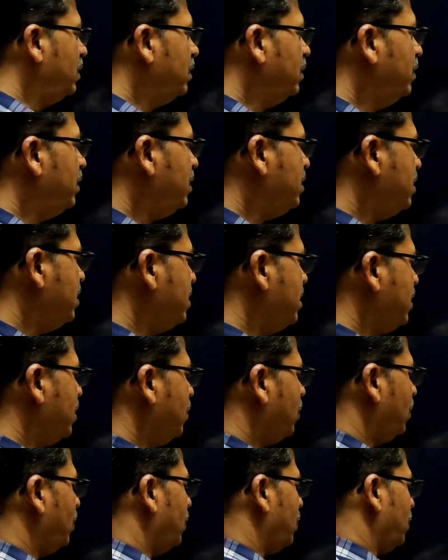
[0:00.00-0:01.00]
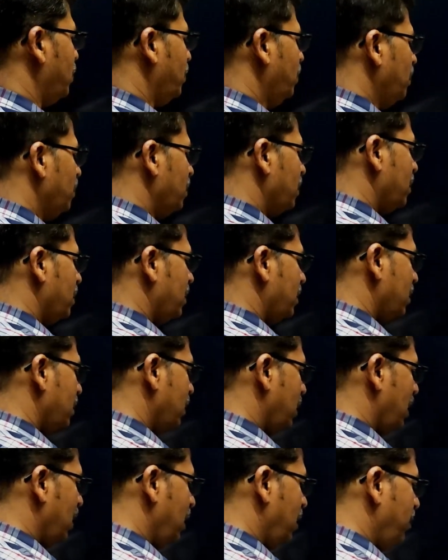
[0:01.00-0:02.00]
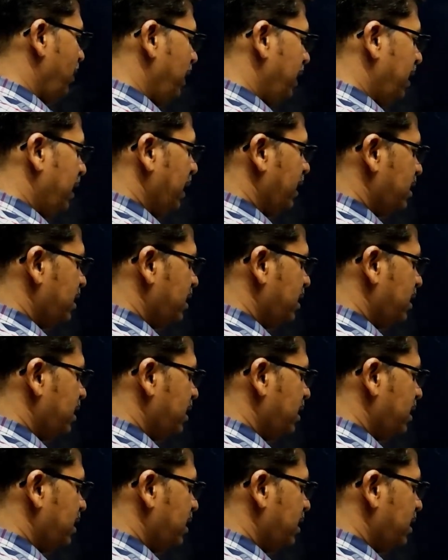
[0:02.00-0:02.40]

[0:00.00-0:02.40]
this is equal to limit